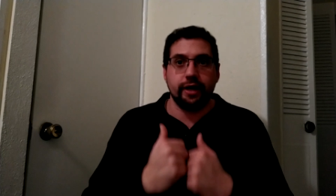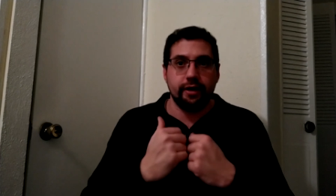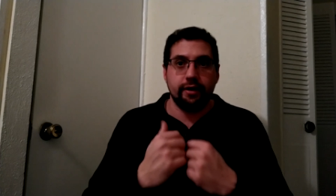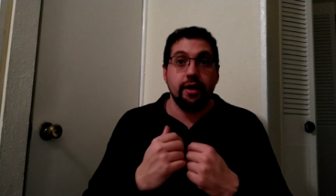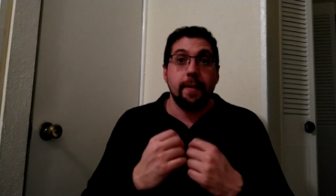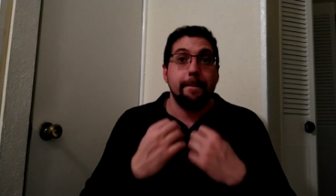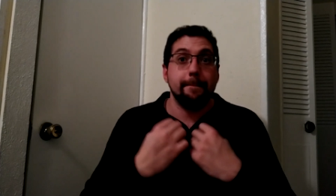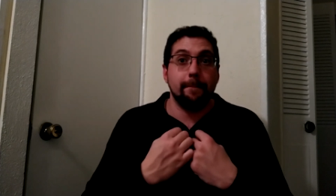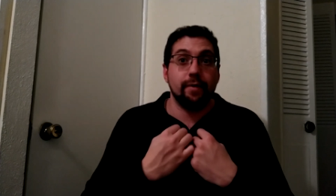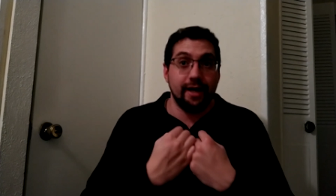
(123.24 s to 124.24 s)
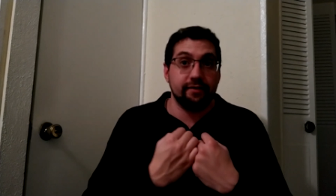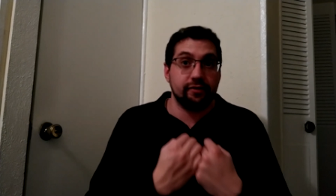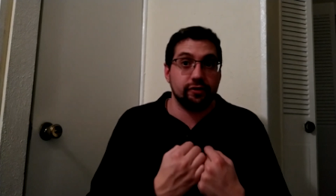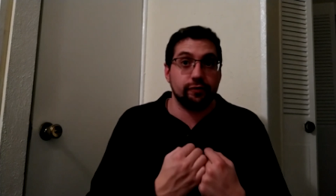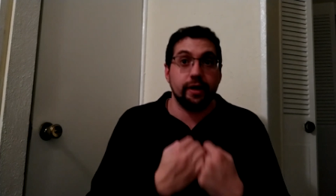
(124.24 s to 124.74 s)
on. What I
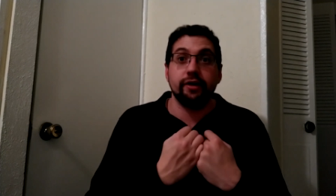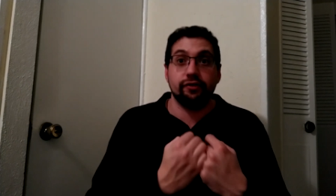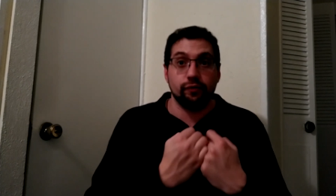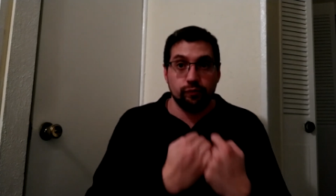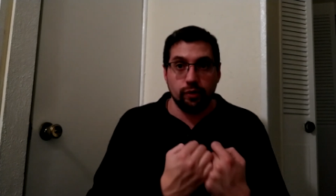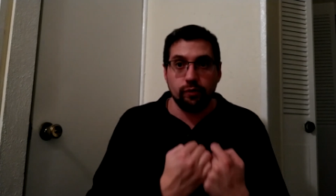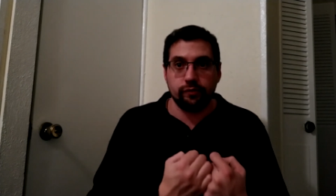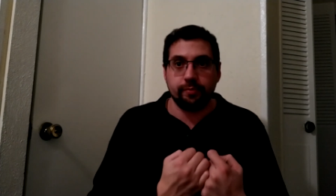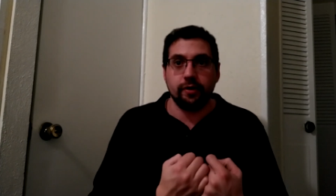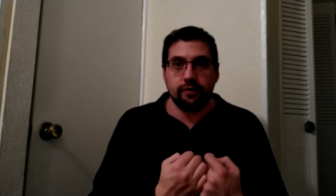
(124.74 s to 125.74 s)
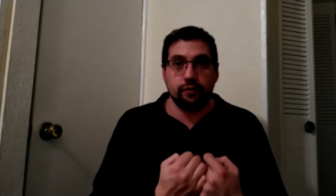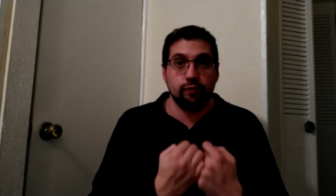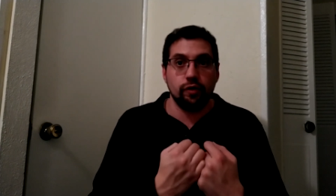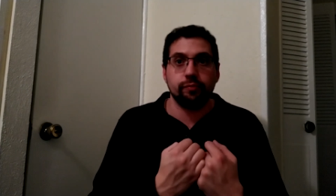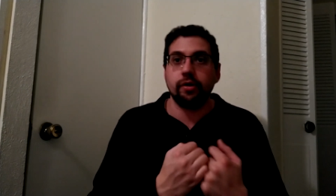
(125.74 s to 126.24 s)
disagree on is the roles part. The
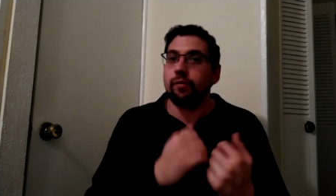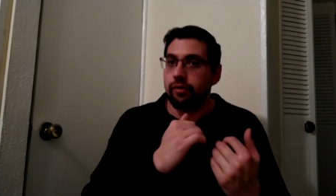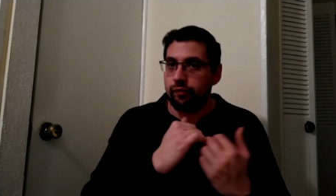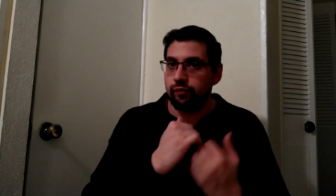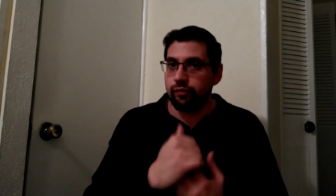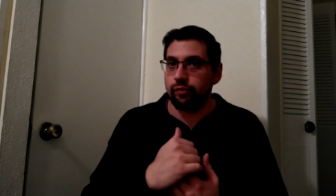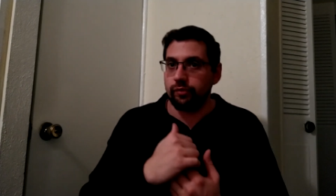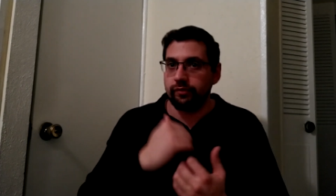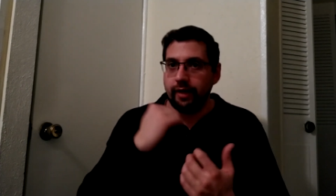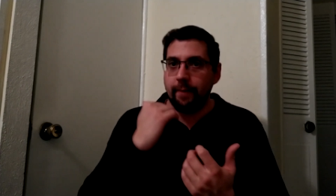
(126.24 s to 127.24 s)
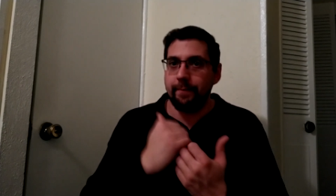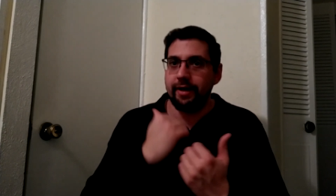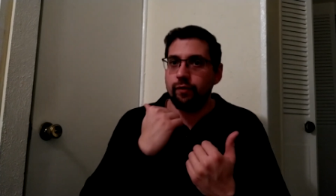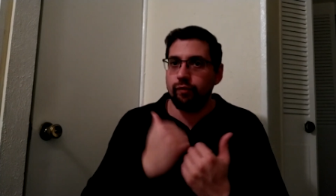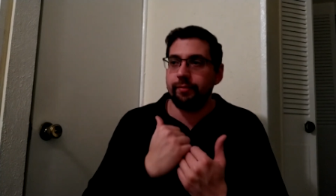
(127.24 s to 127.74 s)
roles part were the rules, how men
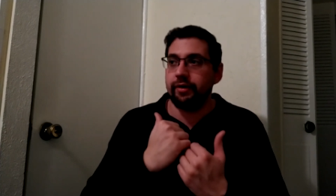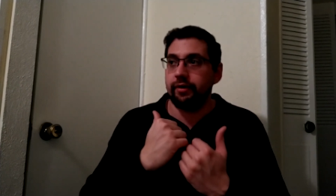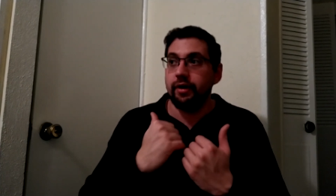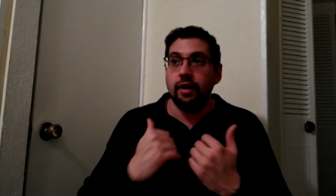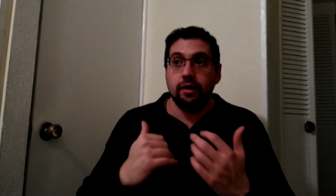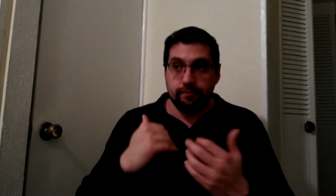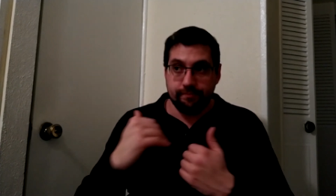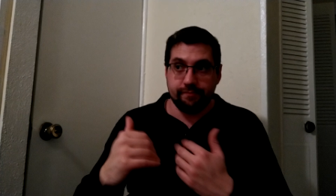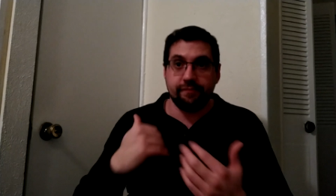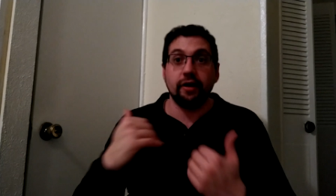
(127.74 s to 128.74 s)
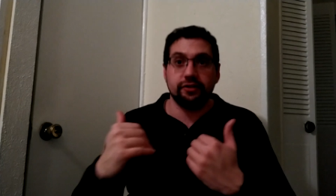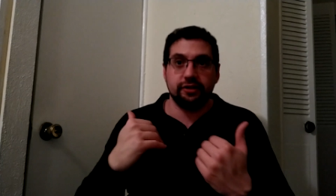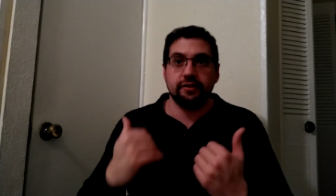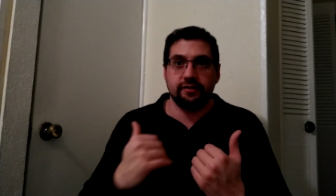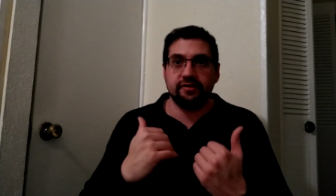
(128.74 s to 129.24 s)
and women function
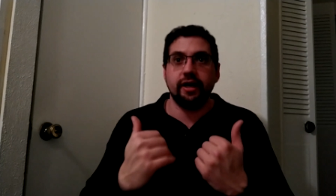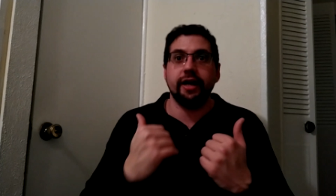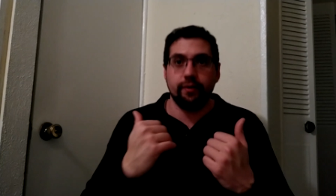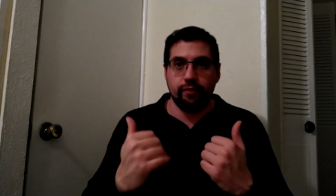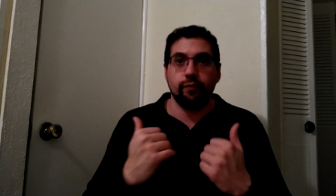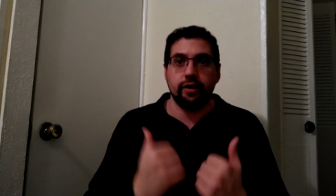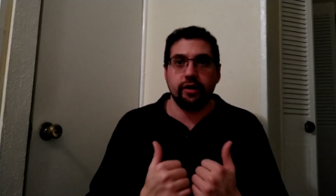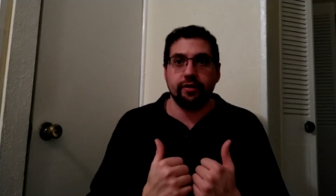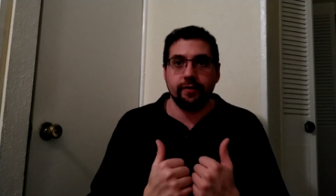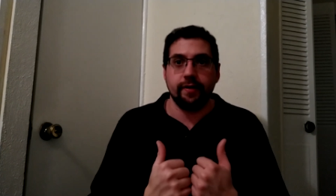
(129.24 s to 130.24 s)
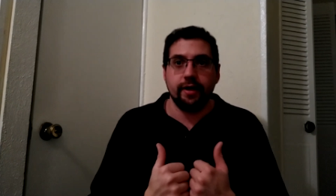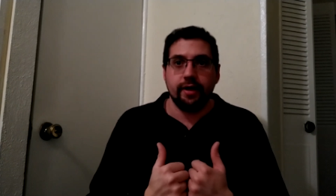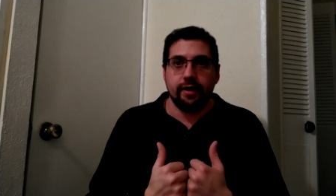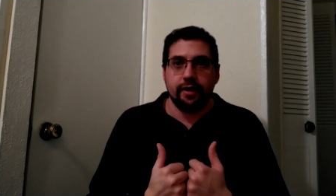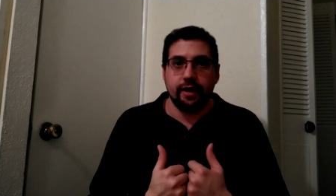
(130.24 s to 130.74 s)
in society with one another.
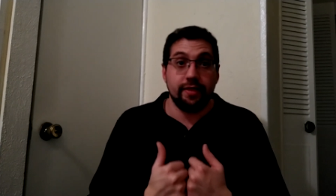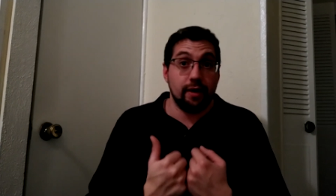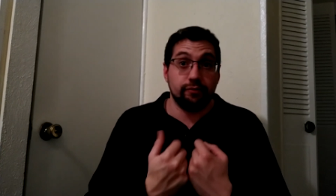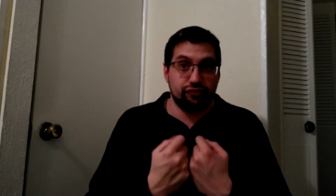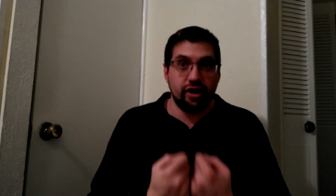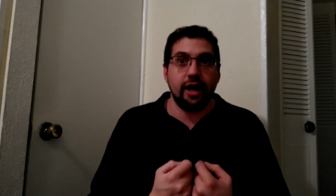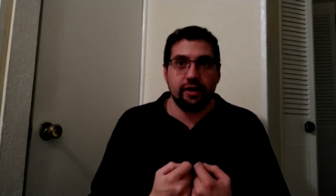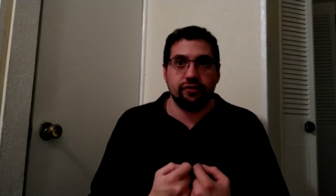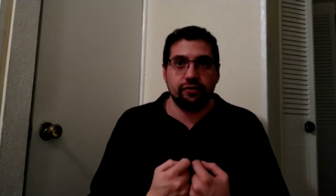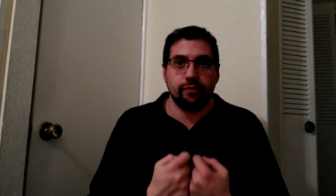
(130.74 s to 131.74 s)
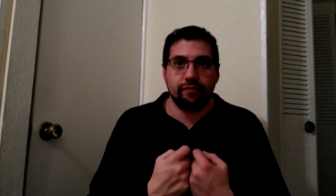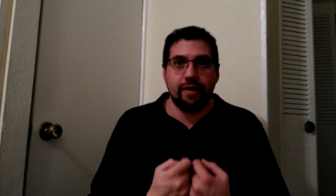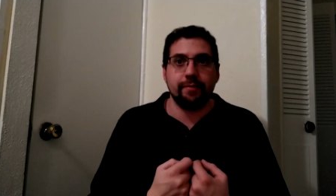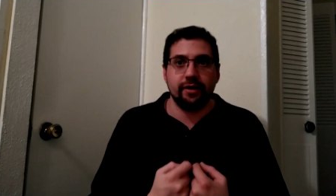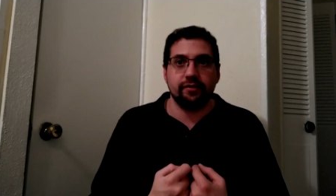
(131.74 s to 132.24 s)
And that was changed with
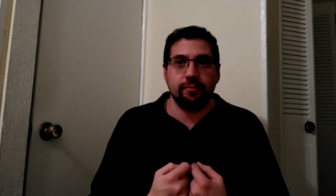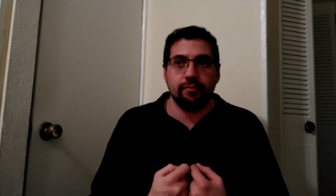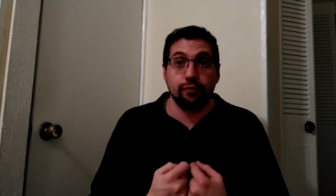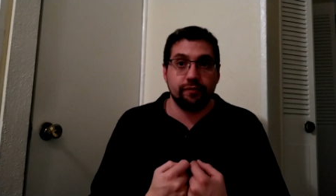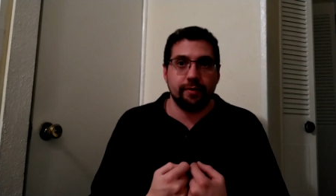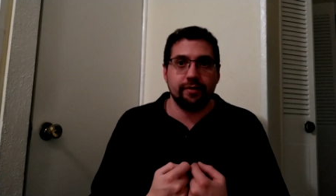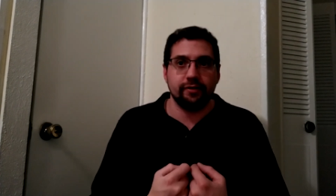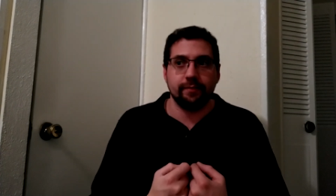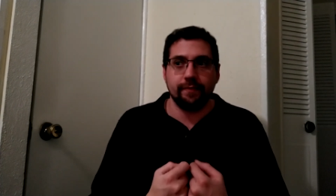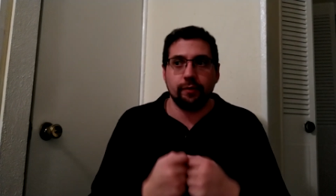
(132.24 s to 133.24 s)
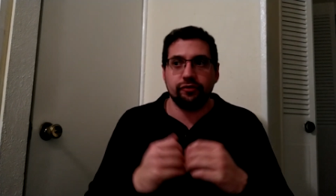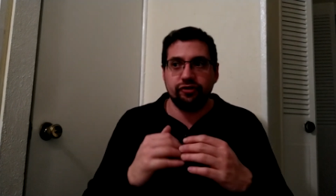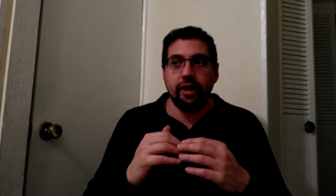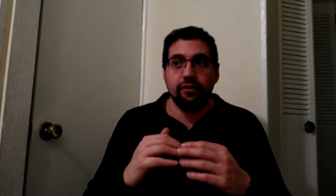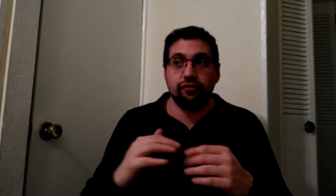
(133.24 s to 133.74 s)
feminism, through feminism. That was
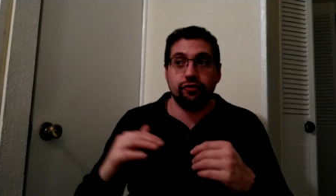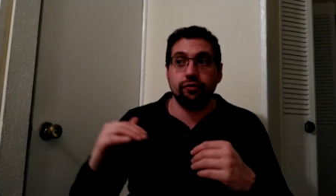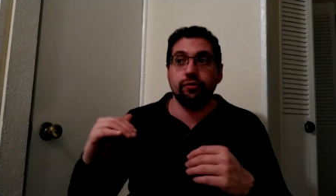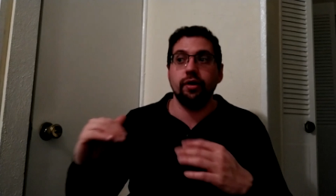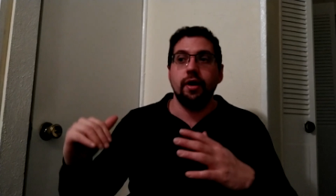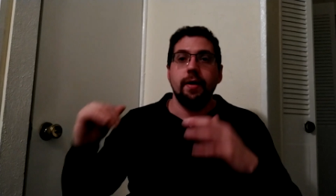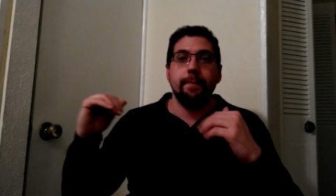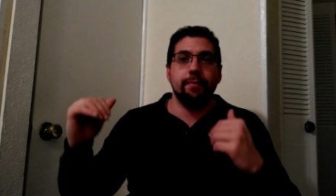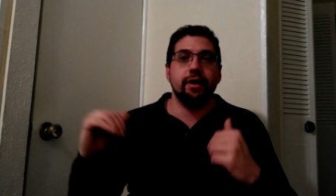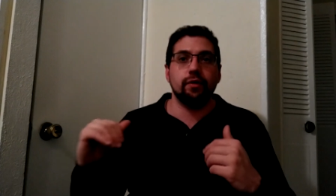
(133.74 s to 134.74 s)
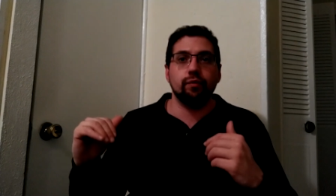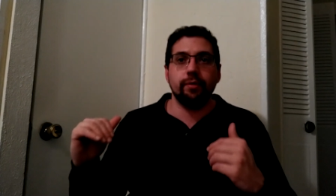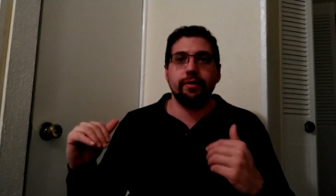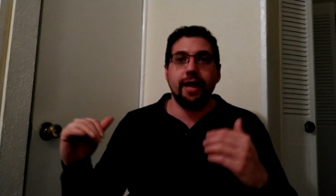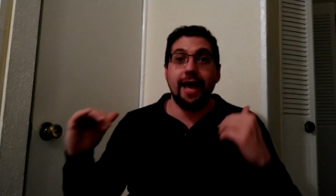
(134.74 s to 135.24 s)
changed to men and
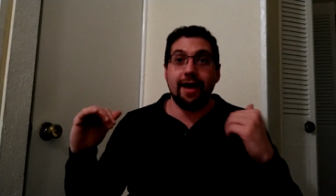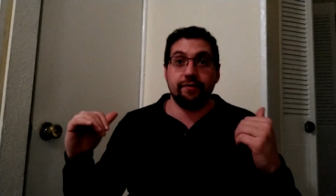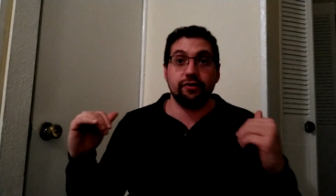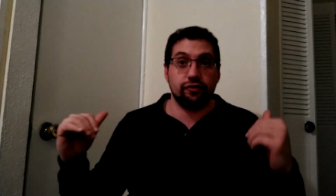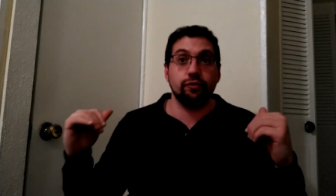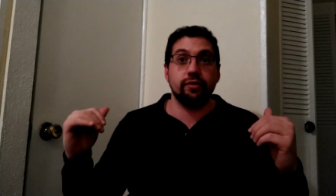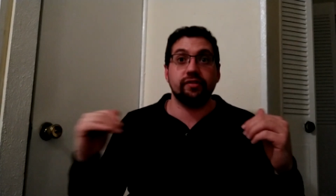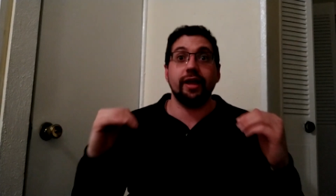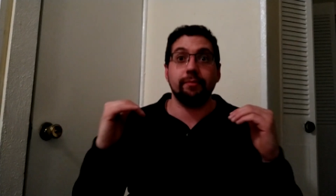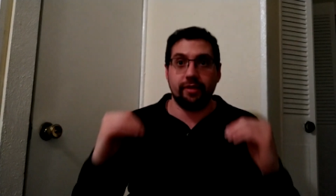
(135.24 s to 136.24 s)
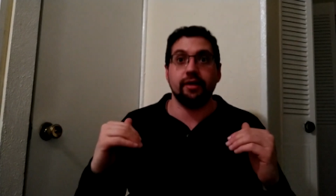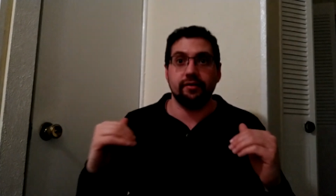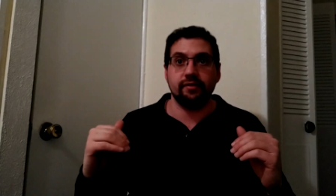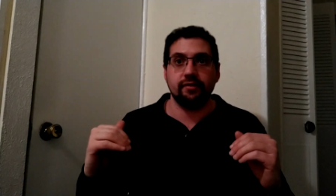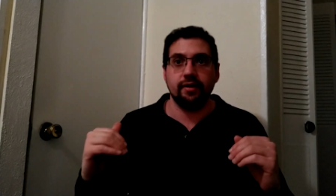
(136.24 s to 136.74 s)
women having to do the same
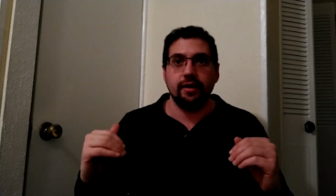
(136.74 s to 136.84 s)
things